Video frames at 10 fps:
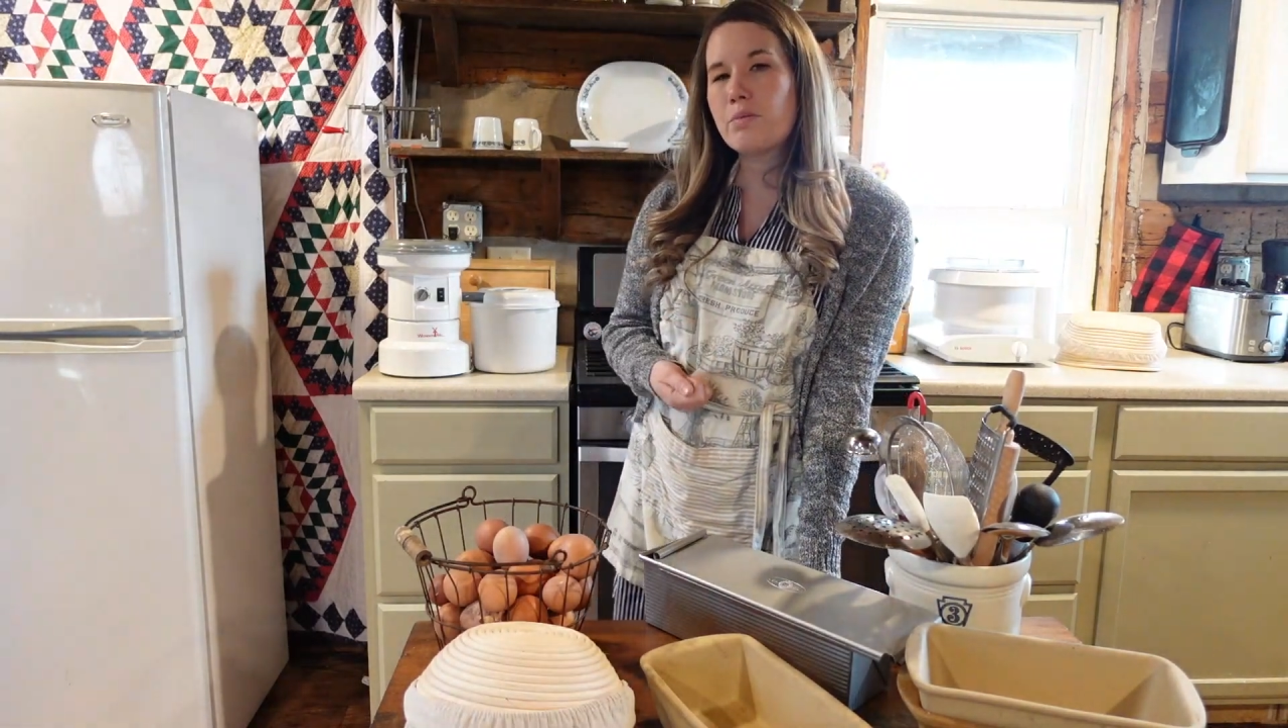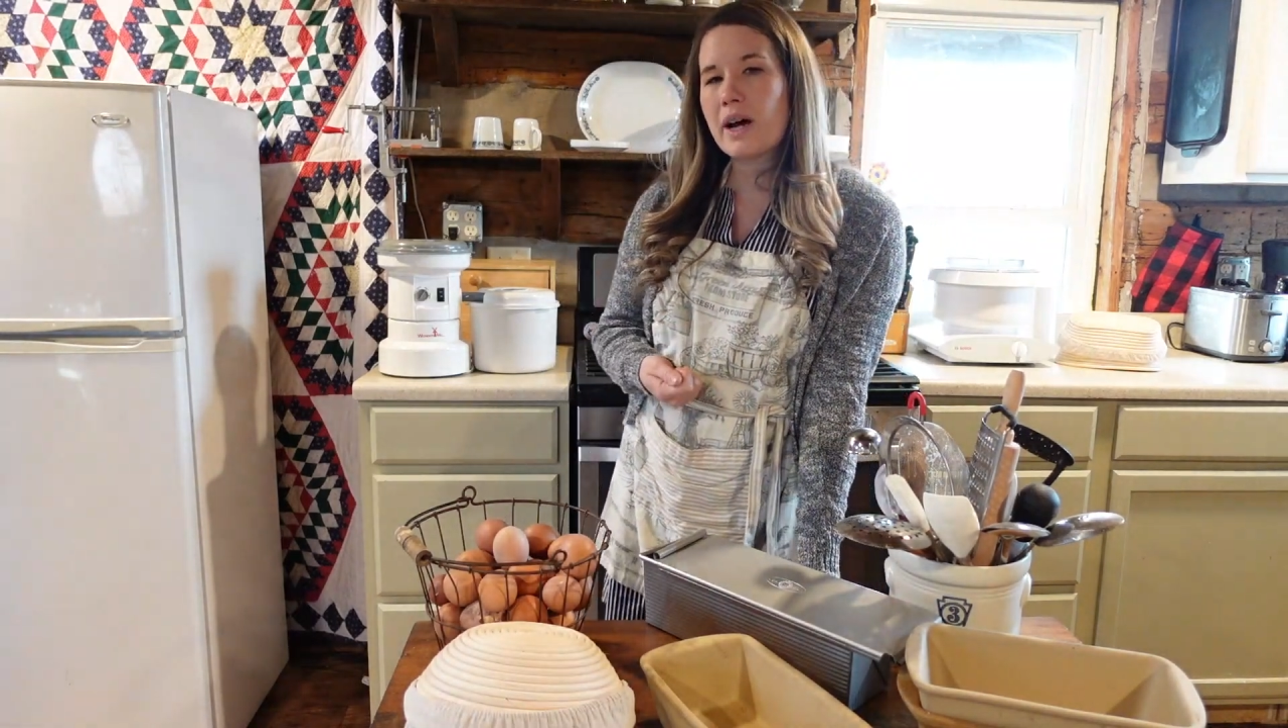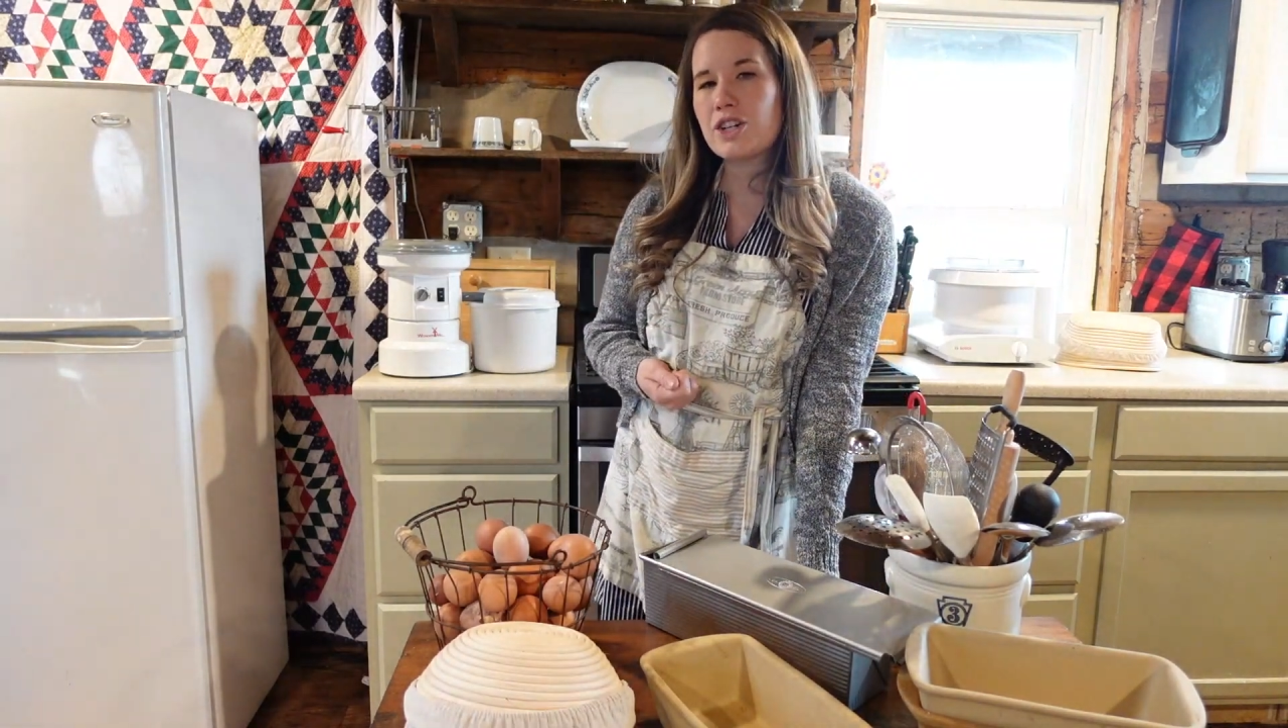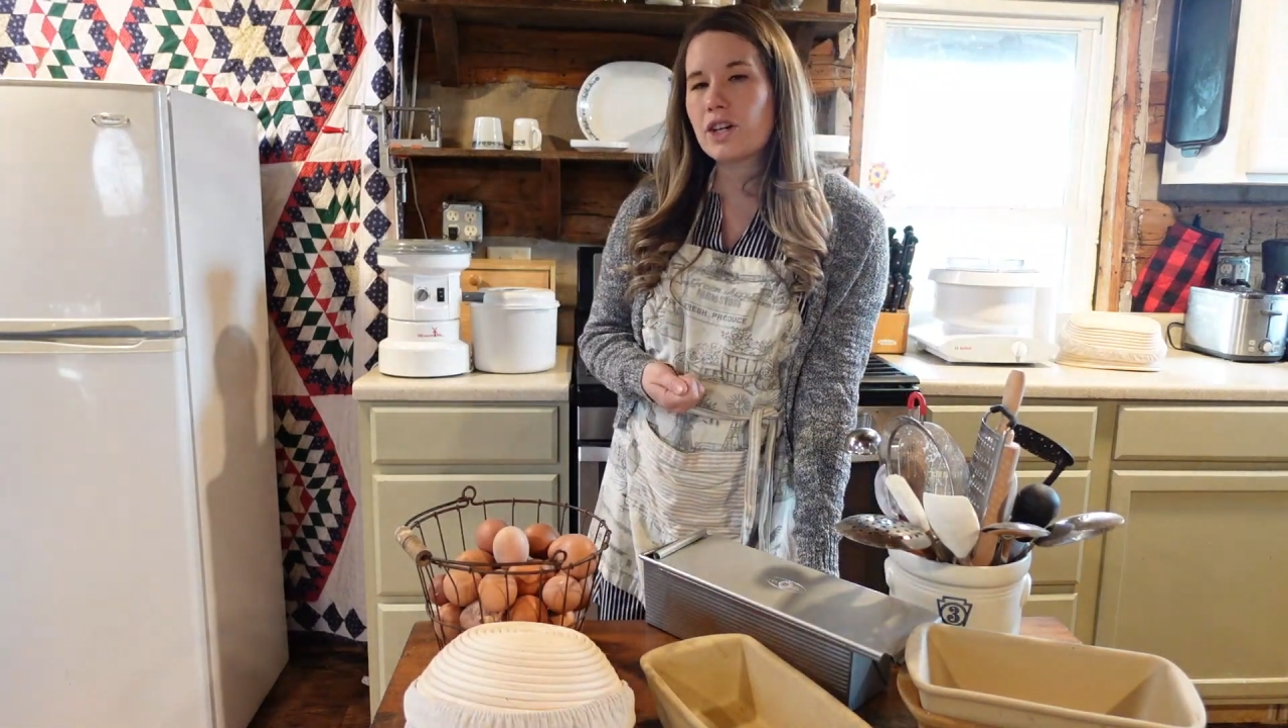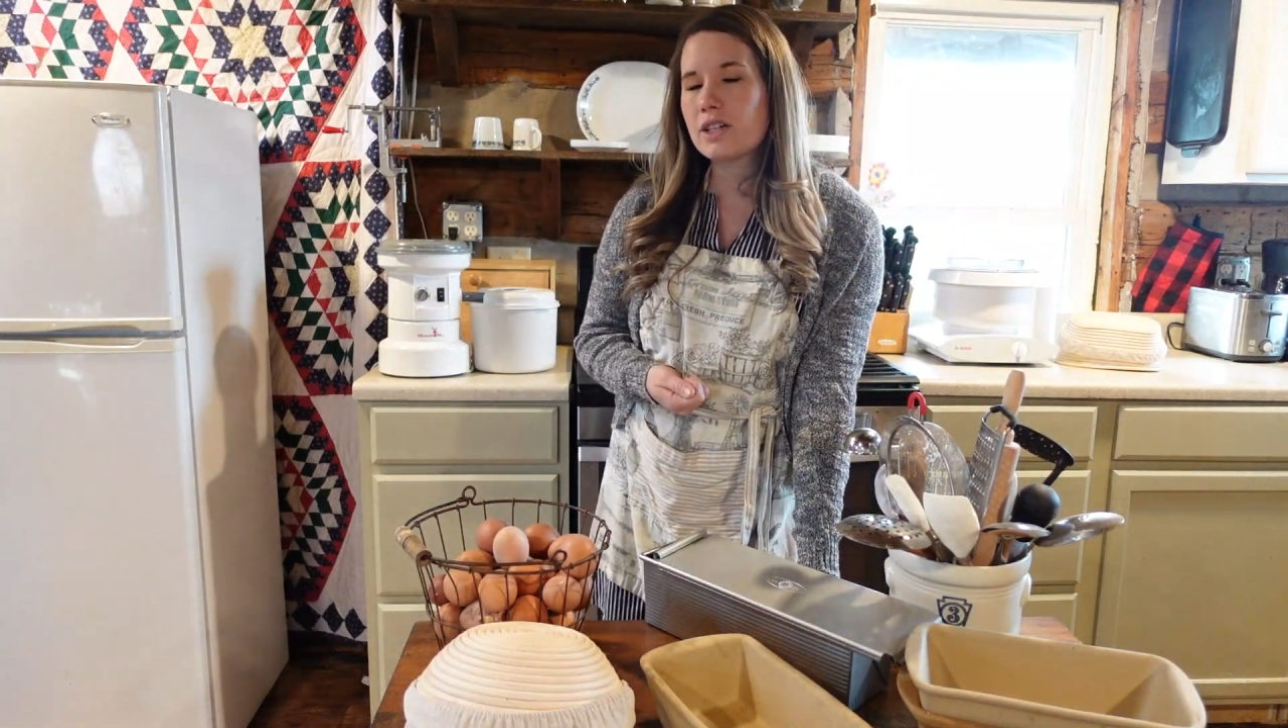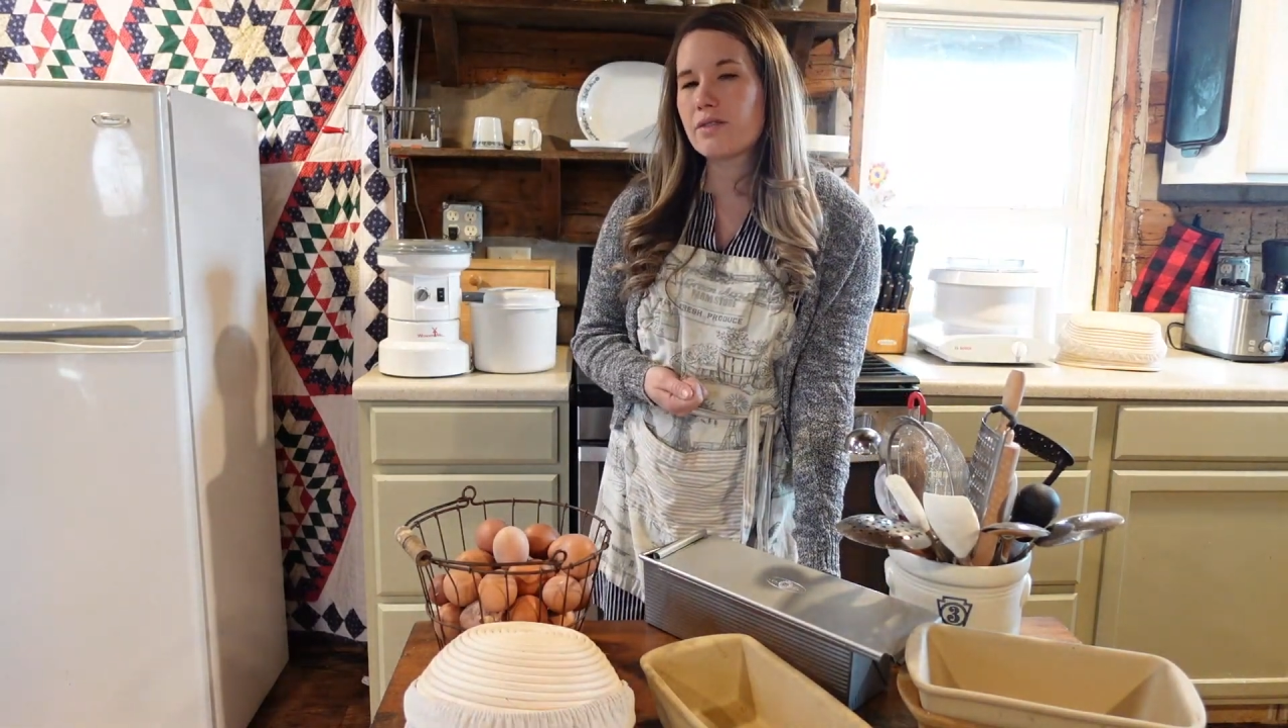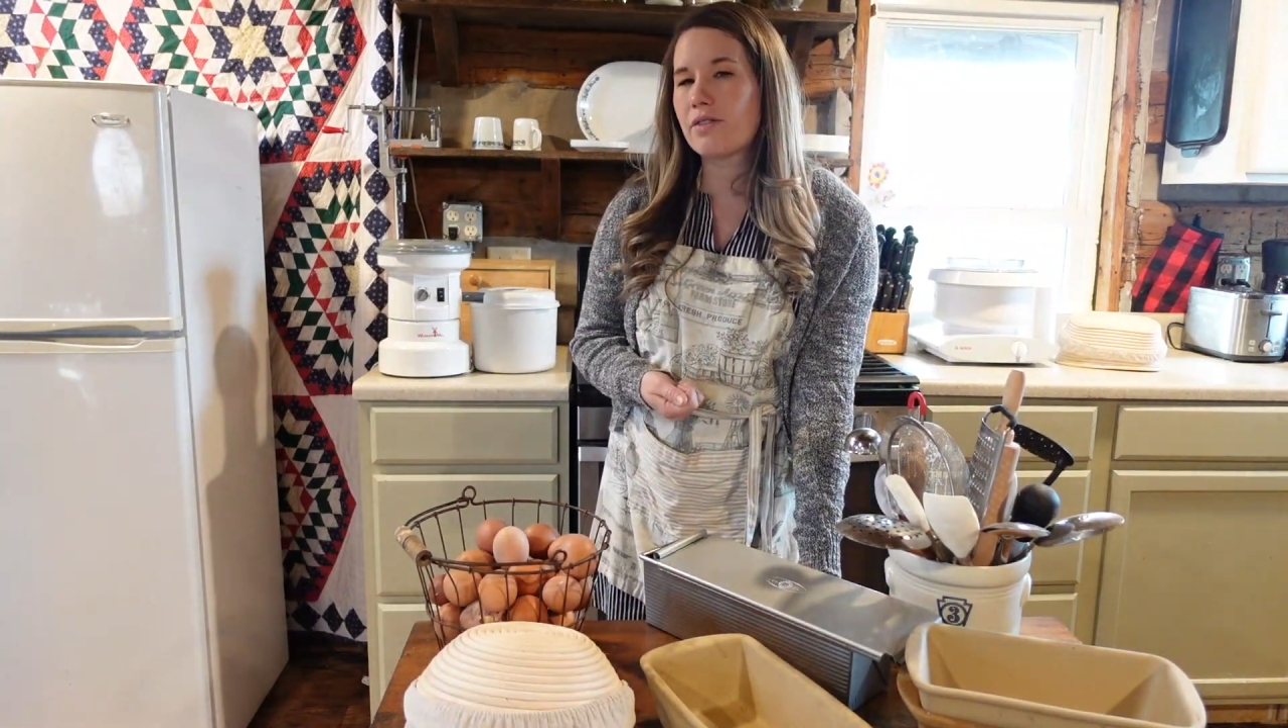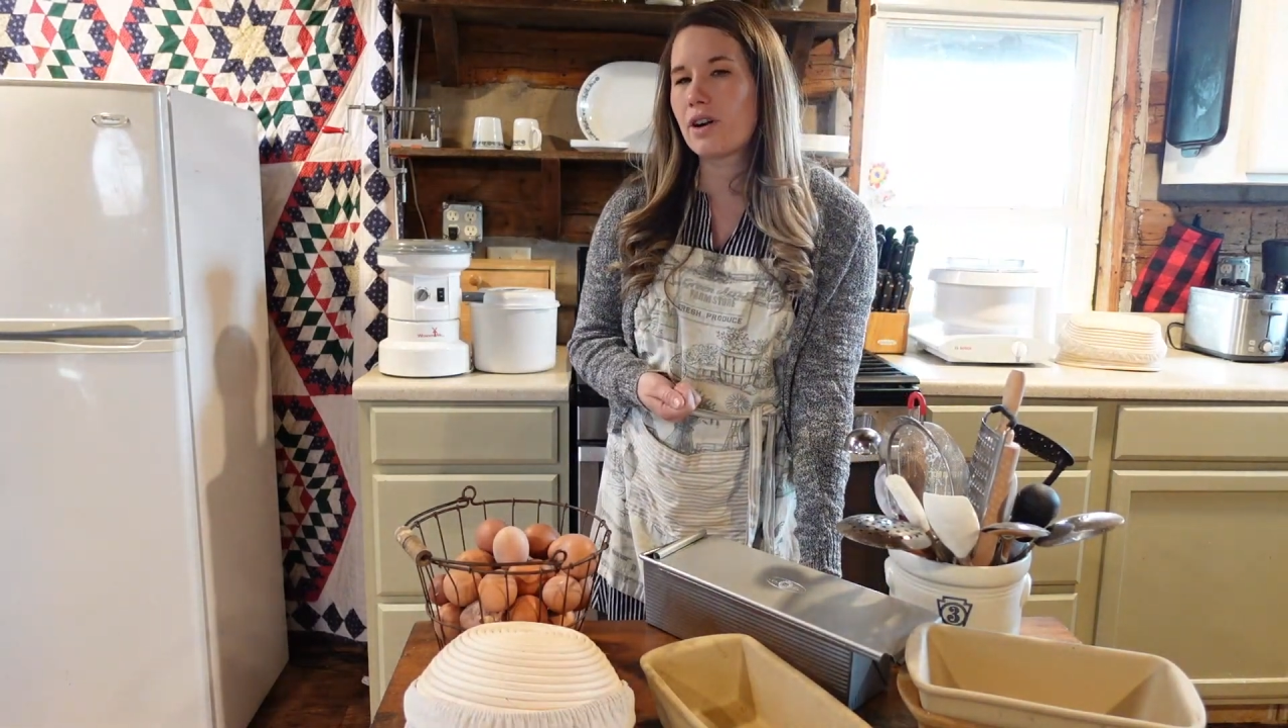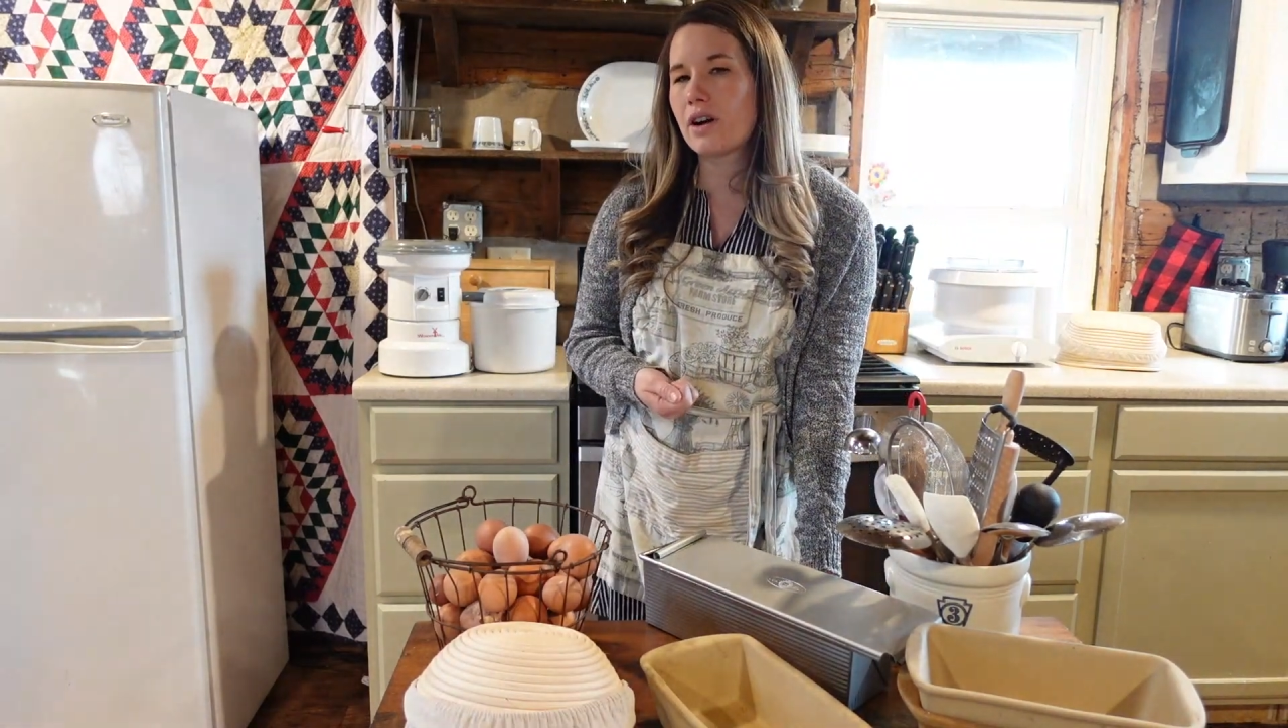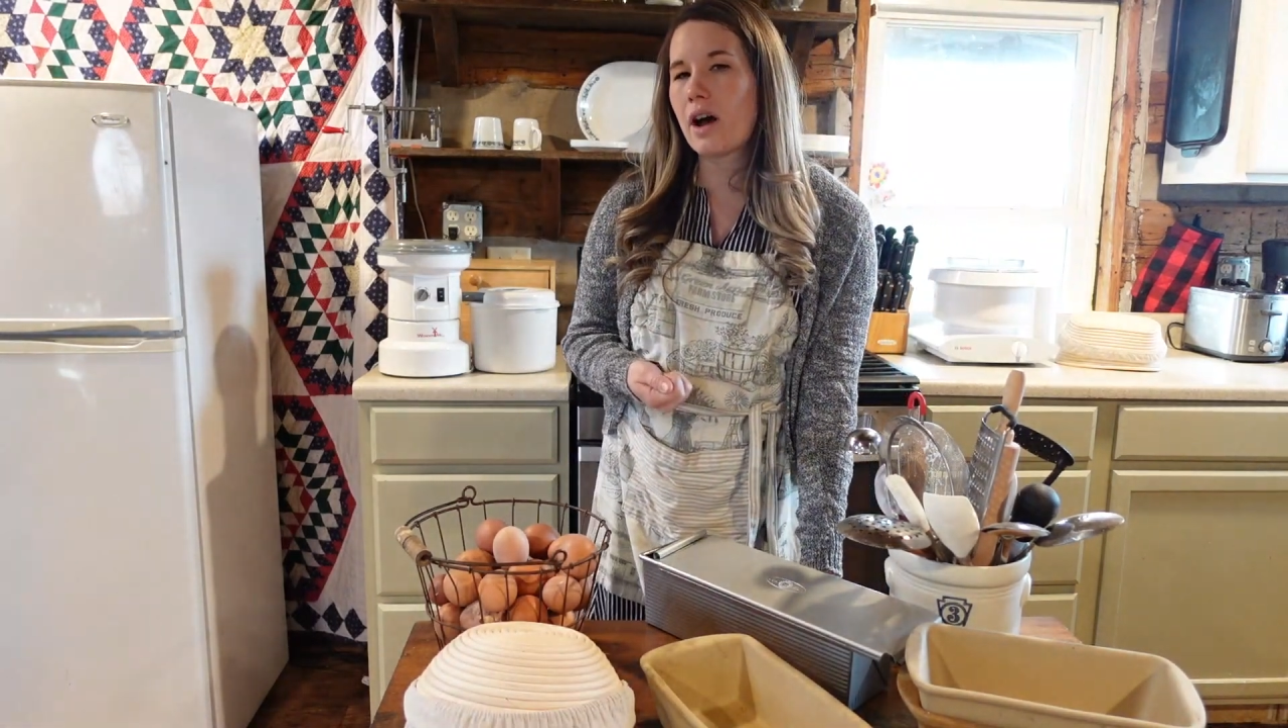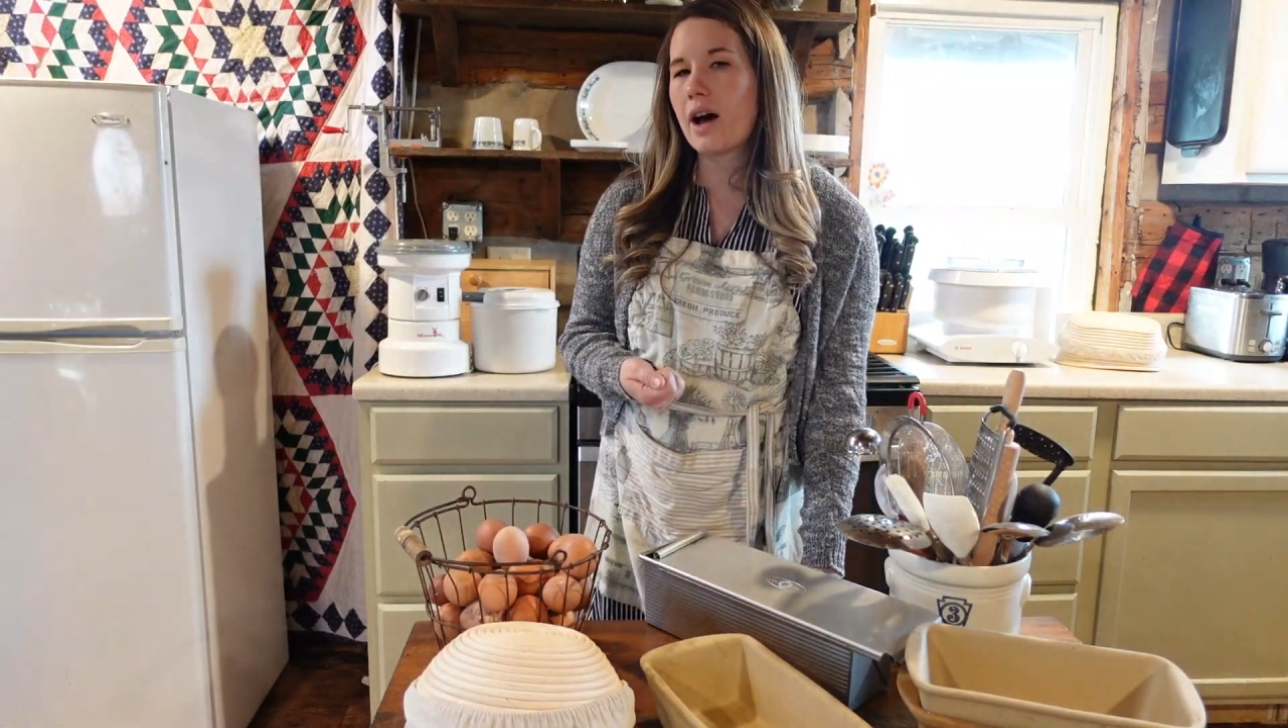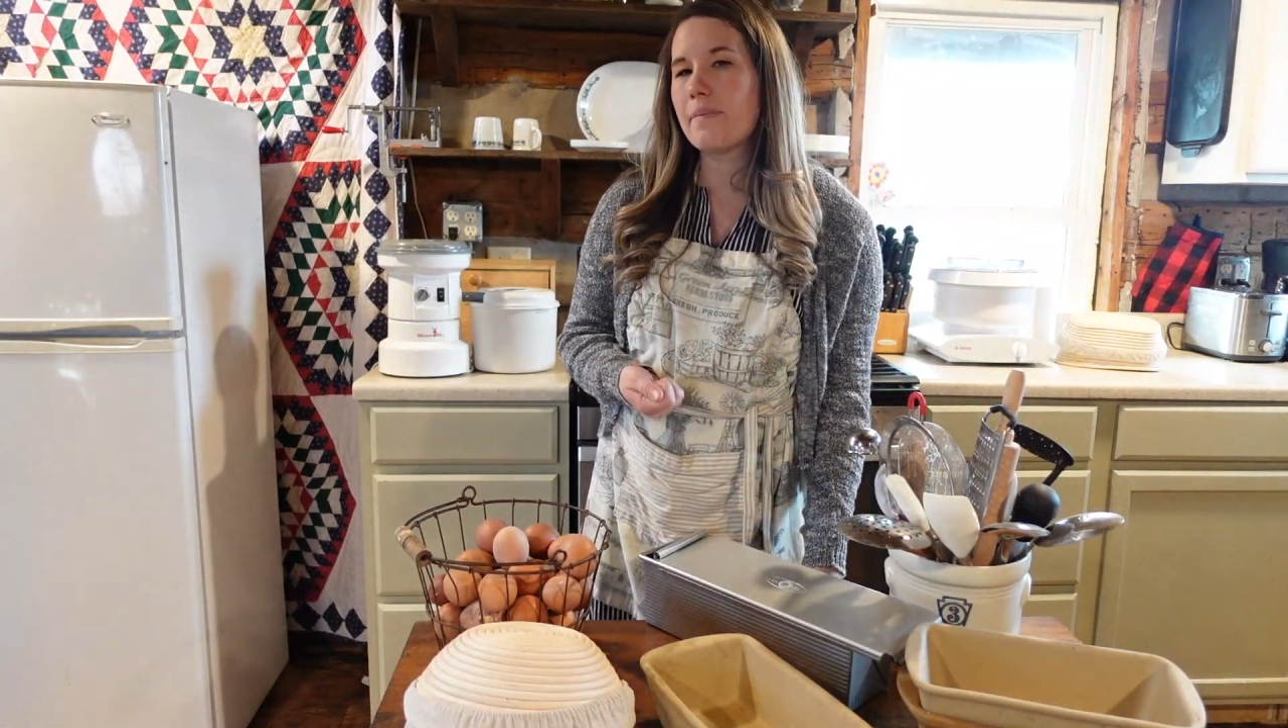budgets for